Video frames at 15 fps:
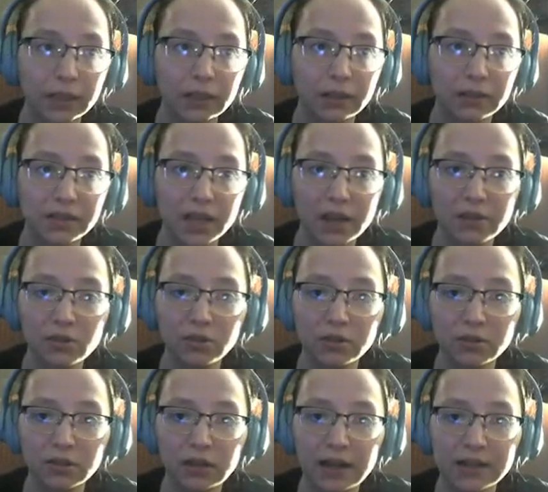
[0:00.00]
Daniel,
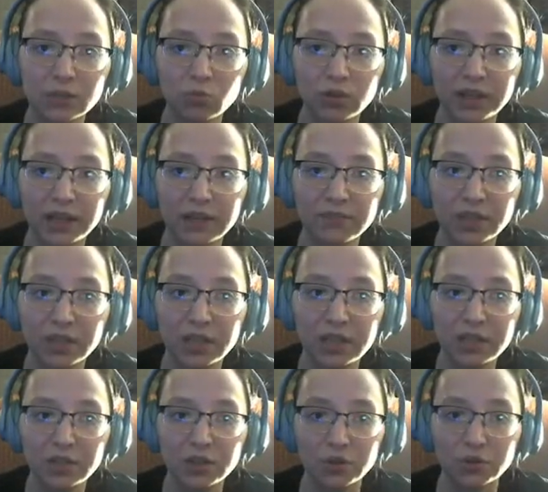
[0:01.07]
you're the last one I gave the key
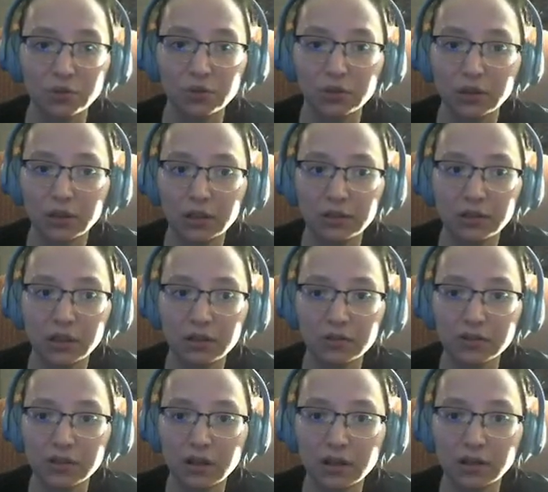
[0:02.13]
to. Daniel
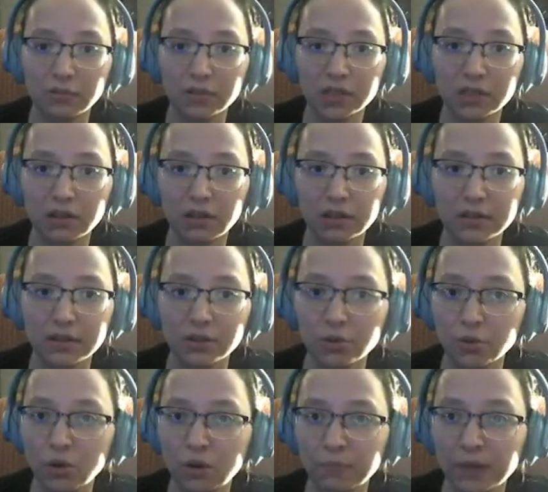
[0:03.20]
stared at the mysterious
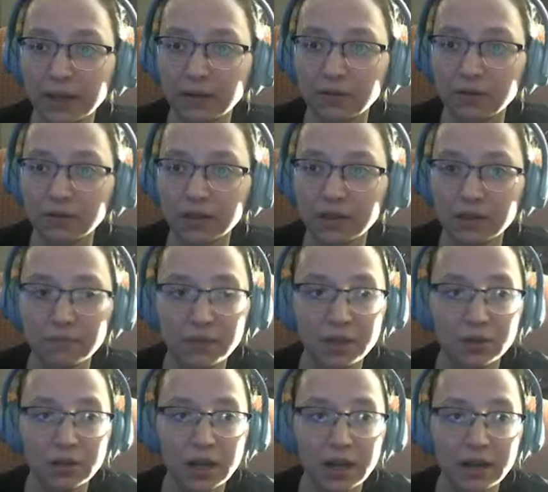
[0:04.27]
control panel. He didn't meet
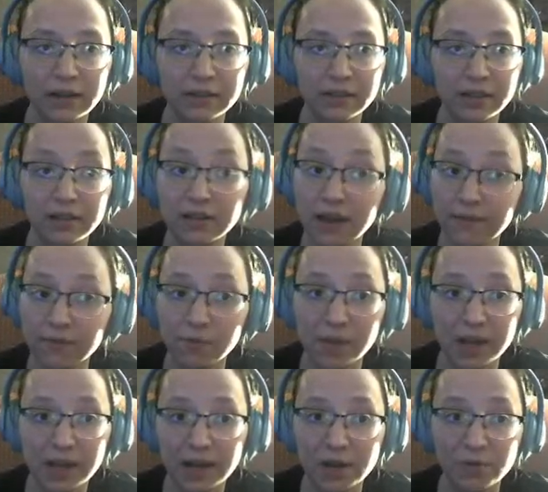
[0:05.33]
her eyes. He never
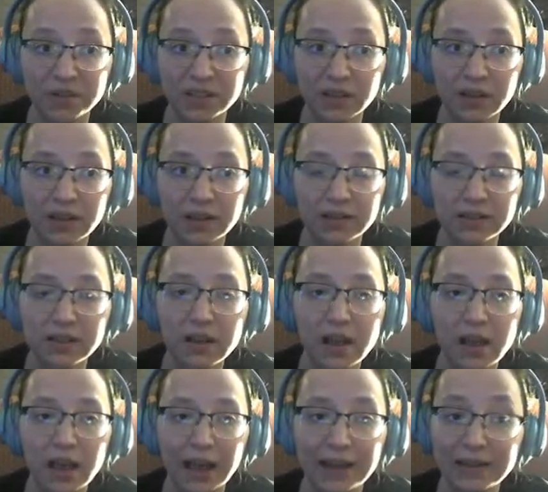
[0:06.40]
met anyone's eyes.
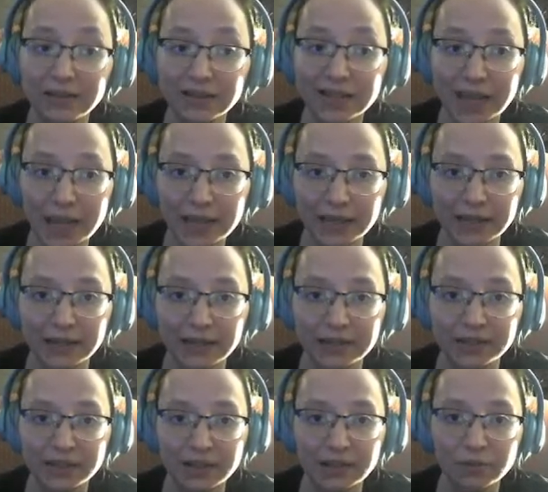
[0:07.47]
I didn't take it, he
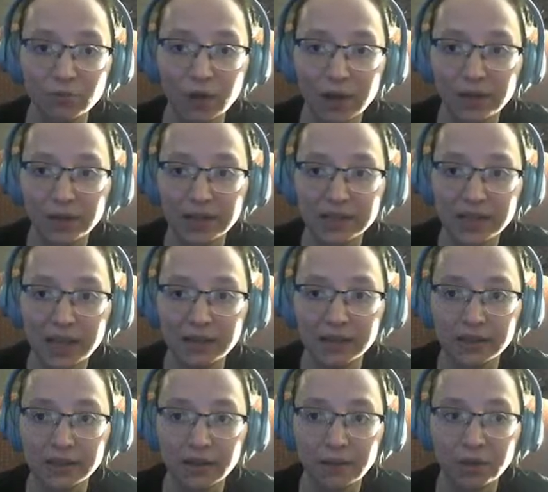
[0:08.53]
said. Why would I take
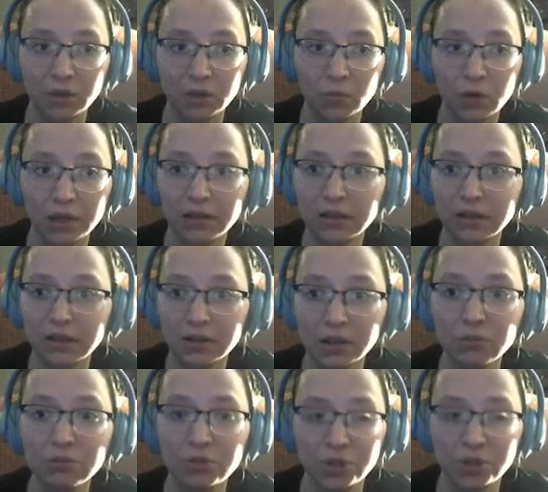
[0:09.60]
it? I'm the one that
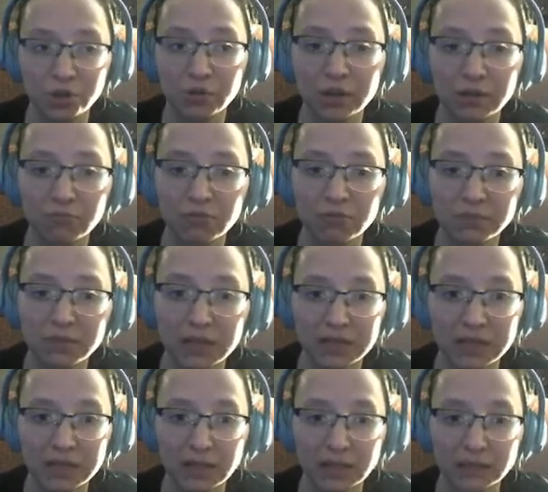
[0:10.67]
told you it was
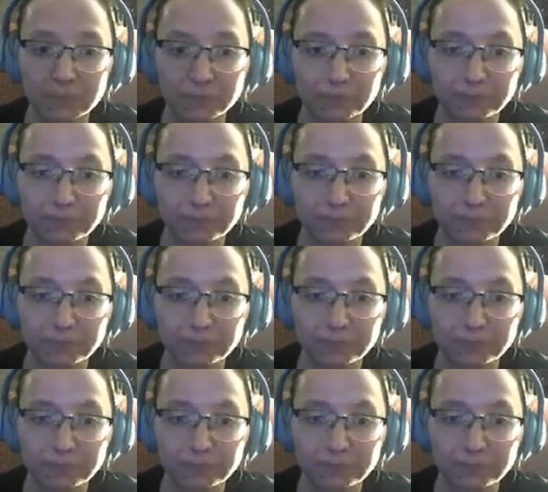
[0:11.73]
missing.